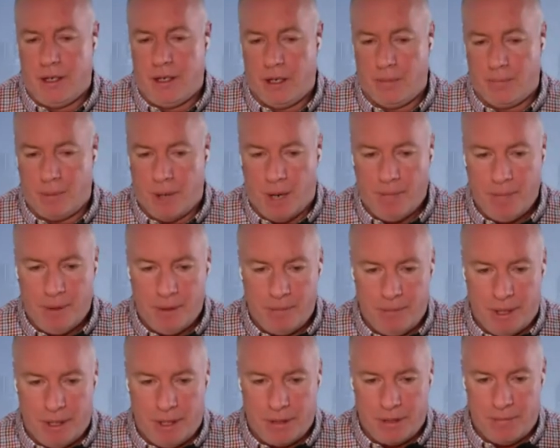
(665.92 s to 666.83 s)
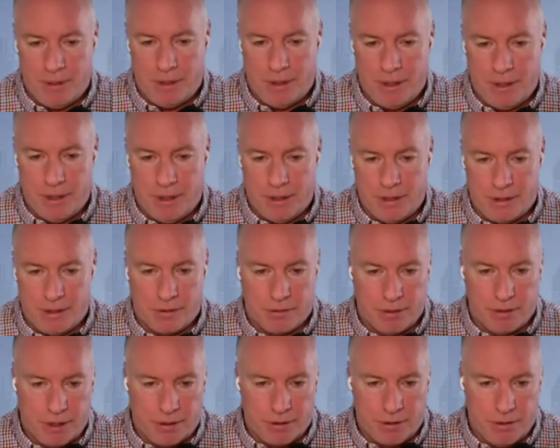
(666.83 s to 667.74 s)
property management is
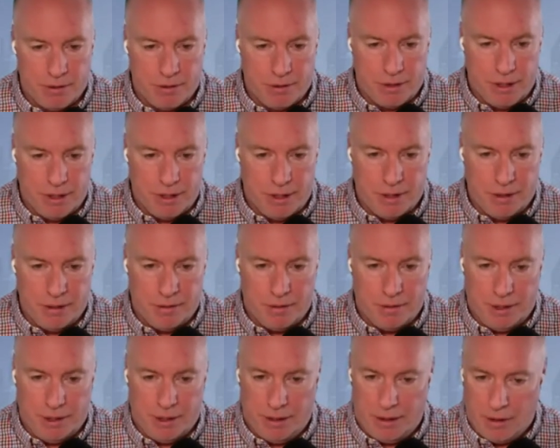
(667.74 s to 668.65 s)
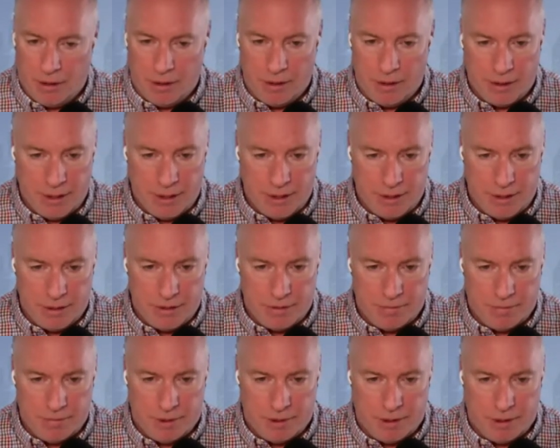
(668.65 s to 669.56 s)
critical in all these
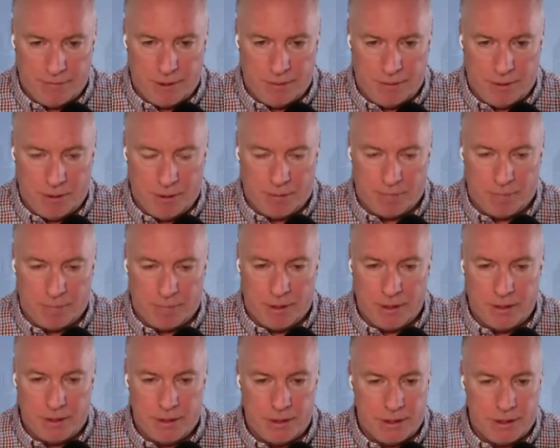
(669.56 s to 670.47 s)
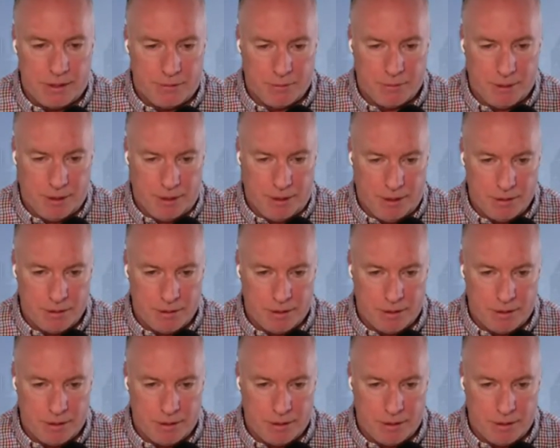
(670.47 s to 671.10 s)
multifamily operations. Everybody knows